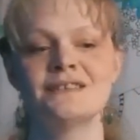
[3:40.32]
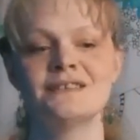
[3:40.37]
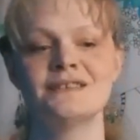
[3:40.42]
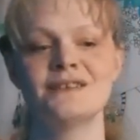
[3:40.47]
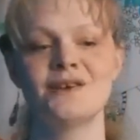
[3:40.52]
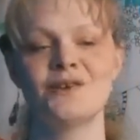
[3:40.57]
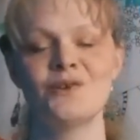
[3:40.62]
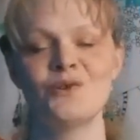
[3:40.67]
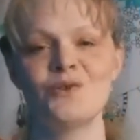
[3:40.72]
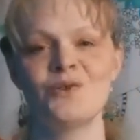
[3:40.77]

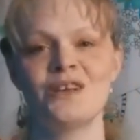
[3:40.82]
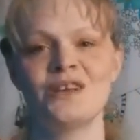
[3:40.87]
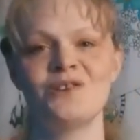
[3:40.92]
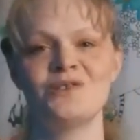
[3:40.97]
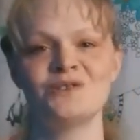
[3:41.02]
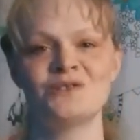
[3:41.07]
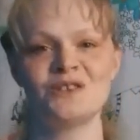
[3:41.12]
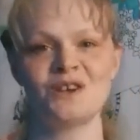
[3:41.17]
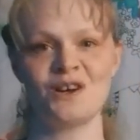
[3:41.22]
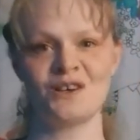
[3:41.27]
So
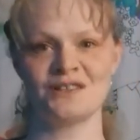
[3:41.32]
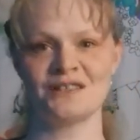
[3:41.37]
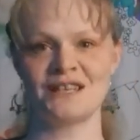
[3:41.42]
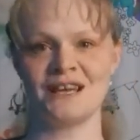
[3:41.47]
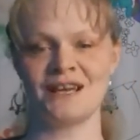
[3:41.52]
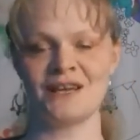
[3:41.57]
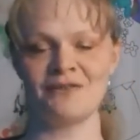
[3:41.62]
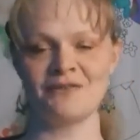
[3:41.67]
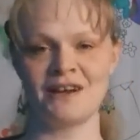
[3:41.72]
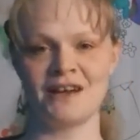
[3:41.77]
here's our
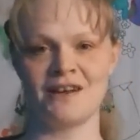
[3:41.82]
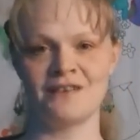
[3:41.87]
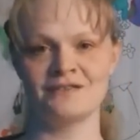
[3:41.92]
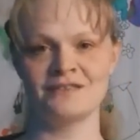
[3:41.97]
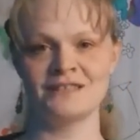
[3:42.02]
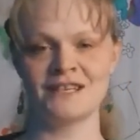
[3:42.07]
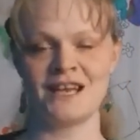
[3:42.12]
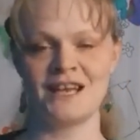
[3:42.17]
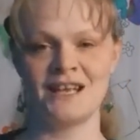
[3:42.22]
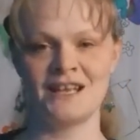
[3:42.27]
second
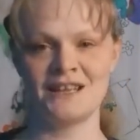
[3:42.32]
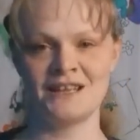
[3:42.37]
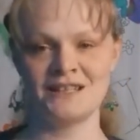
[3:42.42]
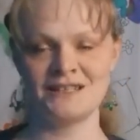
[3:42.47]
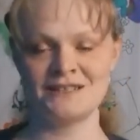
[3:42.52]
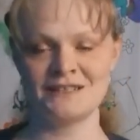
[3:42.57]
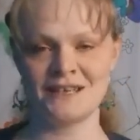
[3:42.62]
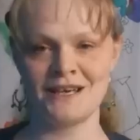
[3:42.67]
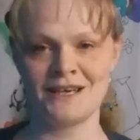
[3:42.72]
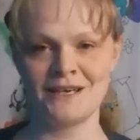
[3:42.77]
round and
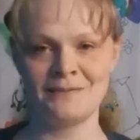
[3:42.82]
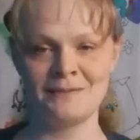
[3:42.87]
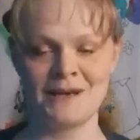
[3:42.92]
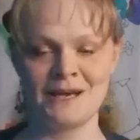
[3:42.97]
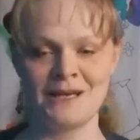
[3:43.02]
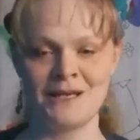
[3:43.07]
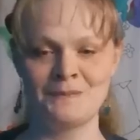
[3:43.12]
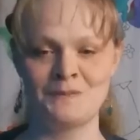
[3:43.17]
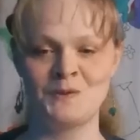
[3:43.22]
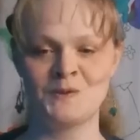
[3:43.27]
this time
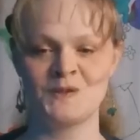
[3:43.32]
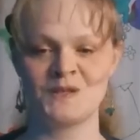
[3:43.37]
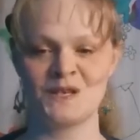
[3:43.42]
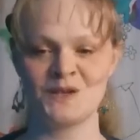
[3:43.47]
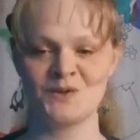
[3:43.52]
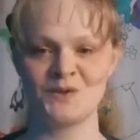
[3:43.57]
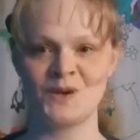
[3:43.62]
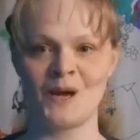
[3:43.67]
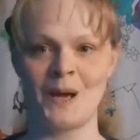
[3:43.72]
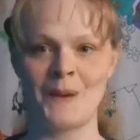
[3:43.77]
I'm using
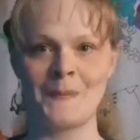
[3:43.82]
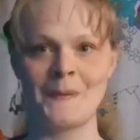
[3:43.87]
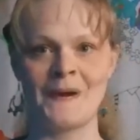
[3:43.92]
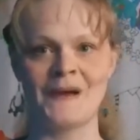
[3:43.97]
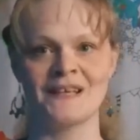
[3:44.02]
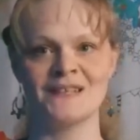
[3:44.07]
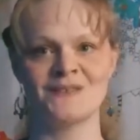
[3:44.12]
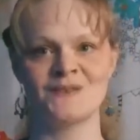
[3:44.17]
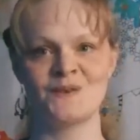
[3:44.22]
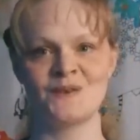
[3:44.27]
a
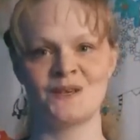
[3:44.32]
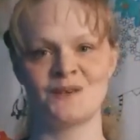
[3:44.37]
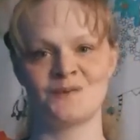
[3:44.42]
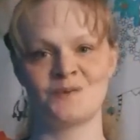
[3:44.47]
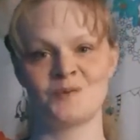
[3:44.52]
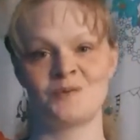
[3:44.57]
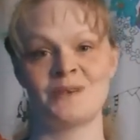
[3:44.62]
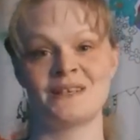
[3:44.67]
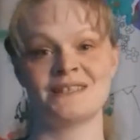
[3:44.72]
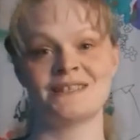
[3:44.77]
tripod so that it
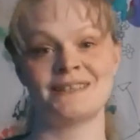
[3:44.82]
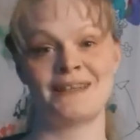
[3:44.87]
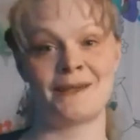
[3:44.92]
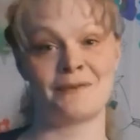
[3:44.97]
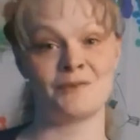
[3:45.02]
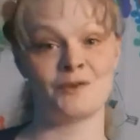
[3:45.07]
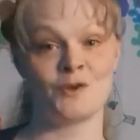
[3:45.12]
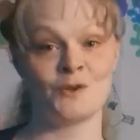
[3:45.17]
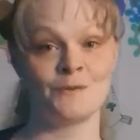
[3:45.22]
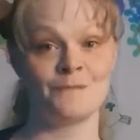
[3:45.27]
will be
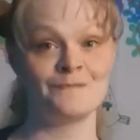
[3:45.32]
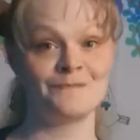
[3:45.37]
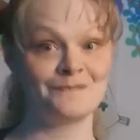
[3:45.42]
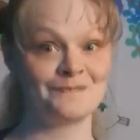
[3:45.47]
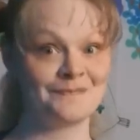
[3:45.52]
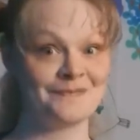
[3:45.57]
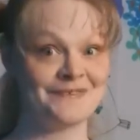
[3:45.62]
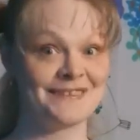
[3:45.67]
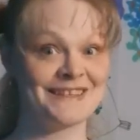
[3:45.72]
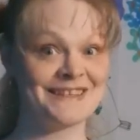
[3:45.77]
stable.
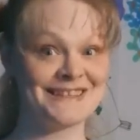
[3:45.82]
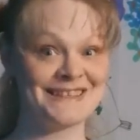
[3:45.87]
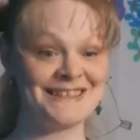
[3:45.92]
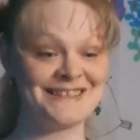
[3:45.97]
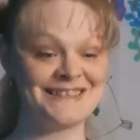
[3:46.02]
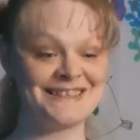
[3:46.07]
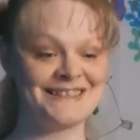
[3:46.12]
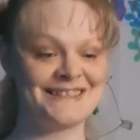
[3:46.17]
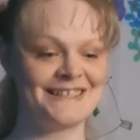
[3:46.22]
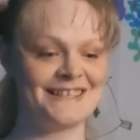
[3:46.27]

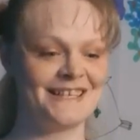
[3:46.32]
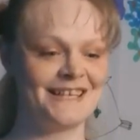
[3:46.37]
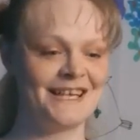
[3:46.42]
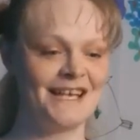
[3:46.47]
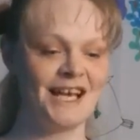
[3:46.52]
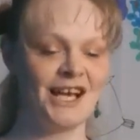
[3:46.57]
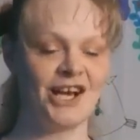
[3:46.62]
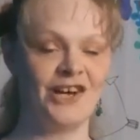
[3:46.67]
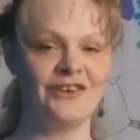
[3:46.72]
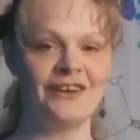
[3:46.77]

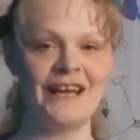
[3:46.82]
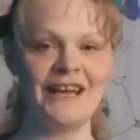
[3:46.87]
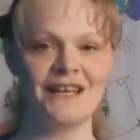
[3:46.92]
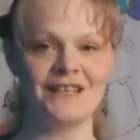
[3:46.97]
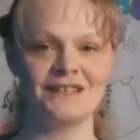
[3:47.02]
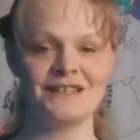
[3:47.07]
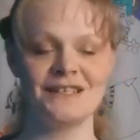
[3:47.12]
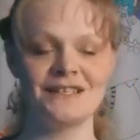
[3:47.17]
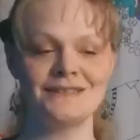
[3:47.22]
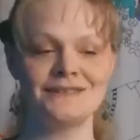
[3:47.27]
All
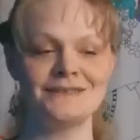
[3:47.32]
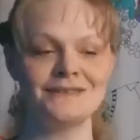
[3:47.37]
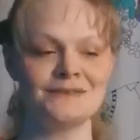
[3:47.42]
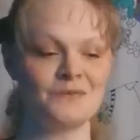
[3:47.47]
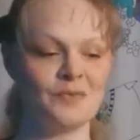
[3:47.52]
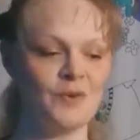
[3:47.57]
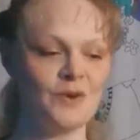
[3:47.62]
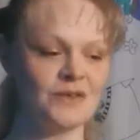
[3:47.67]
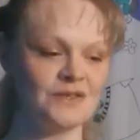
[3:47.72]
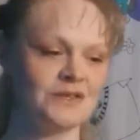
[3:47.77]
right, this is
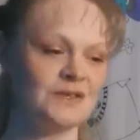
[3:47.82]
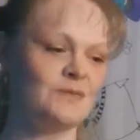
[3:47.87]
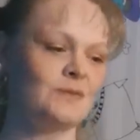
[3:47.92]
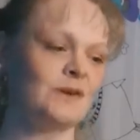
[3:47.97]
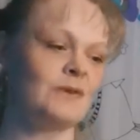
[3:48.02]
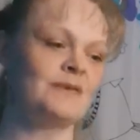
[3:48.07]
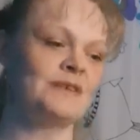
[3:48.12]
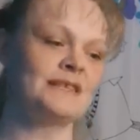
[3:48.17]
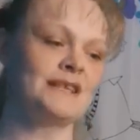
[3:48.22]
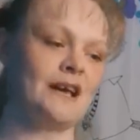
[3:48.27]
the portion
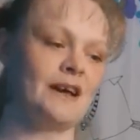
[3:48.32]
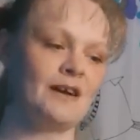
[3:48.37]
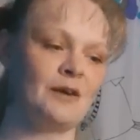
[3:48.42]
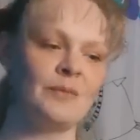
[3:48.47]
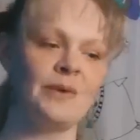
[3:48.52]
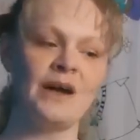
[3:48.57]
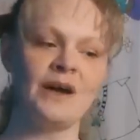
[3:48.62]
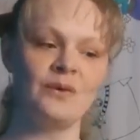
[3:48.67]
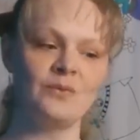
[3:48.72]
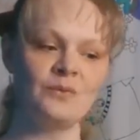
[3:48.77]
where we talk
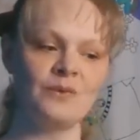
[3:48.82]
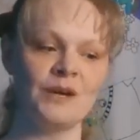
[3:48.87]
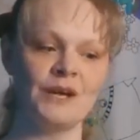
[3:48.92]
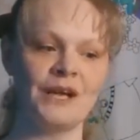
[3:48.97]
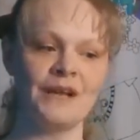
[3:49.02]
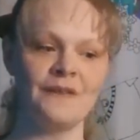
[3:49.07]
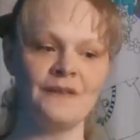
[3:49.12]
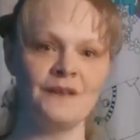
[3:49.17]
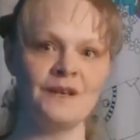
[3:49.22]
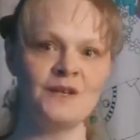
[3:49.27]
about what
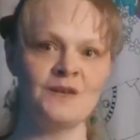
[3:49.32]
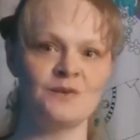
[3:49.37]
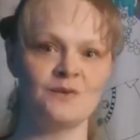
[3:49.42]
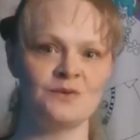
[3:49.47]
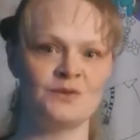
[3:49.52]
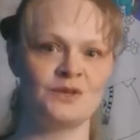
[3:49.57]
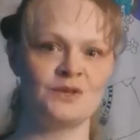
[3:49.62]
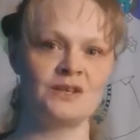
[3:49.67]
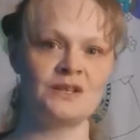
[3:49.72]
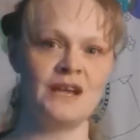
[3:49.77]
I think you
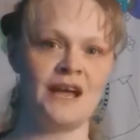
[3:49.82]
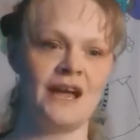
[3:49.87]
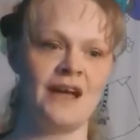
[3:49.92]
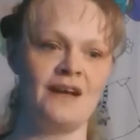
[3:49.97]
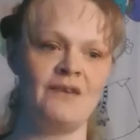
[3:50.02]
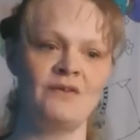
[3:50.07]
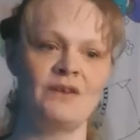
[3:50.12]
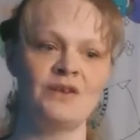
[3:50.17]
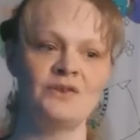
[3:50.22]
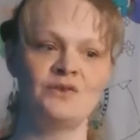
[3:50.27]
should
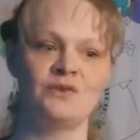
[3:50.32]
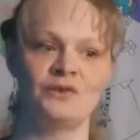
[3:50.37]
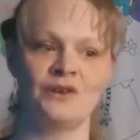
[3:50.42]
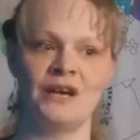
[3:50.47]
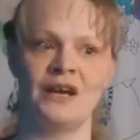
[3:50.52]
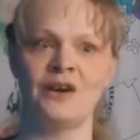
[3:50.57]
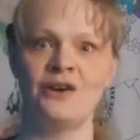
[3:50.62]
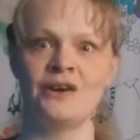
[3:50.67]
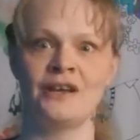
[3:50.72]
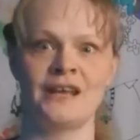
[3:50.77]
have in your
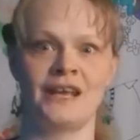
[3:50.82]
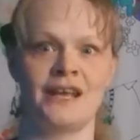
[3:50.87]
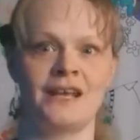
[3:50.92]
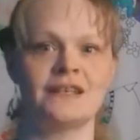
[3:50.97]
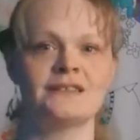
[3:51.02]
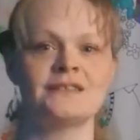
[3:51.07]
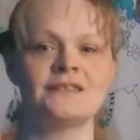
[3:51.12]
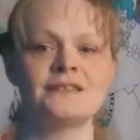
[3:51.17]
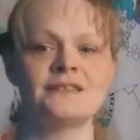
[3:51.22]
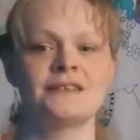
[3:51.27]
hair
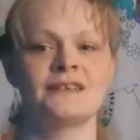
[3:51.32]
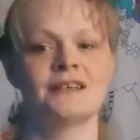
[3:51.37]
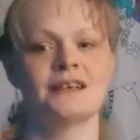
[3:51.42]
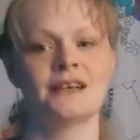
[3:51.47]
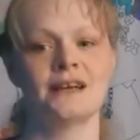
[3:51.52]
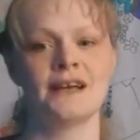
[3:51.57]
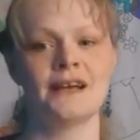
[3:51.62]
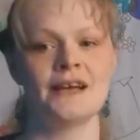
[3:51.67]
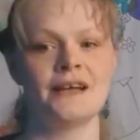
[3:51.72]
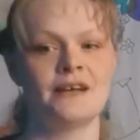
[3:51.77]
kit.
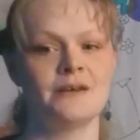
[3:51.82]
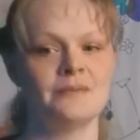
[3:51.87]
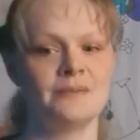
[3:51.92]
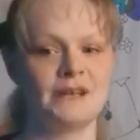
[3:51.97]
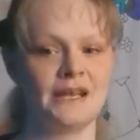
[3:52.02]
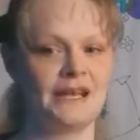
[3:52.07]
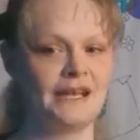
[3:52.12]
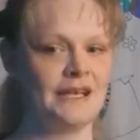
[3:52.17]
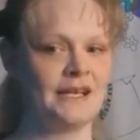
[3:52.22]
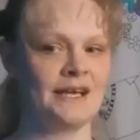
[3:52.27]

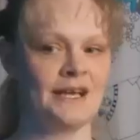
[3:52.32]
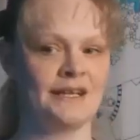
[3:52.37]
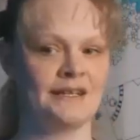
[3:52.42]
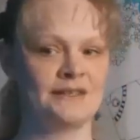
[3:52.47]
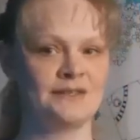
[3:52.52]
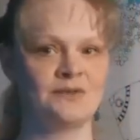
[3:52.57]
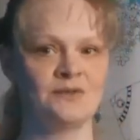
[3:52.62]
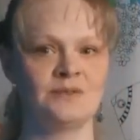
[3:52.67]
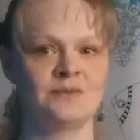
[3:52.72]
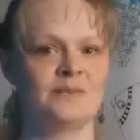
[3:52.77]
And I
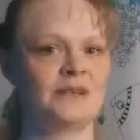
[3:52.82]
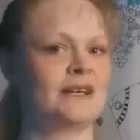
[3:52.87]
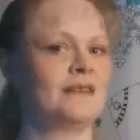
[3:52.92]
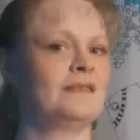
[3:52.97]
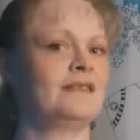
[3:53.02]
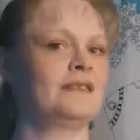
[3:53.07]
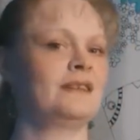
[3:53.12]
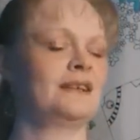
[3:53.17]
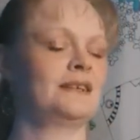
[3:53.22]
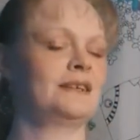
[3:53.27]
do
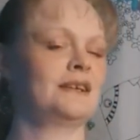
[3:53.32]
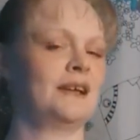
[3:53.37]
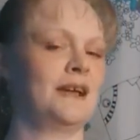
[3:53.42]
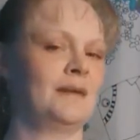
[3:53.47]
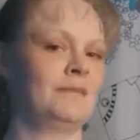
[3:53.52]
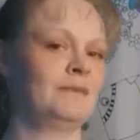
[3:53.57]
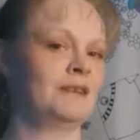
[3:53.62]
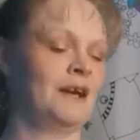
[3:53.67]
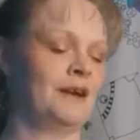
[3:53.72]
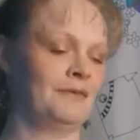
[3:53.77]
admit that
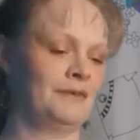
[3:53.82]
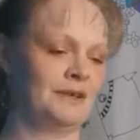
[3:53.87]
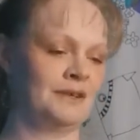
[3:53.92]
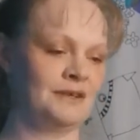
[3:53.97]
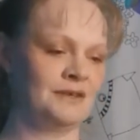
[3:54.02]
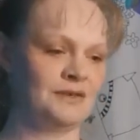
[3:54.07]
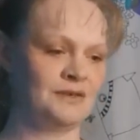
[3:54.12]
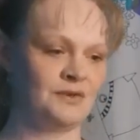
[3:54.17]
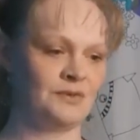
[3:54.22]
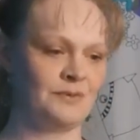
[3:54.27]
I'm not
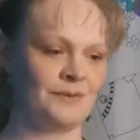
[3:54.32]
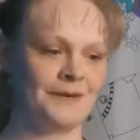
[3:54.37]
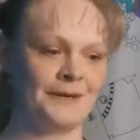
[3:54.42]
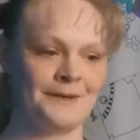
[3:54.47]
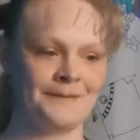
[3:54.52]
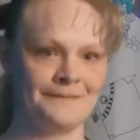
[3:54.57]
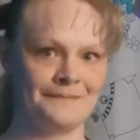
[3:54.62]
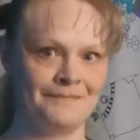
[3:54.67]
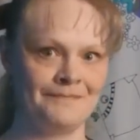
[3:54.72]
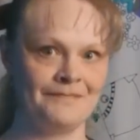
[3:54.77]
really sure.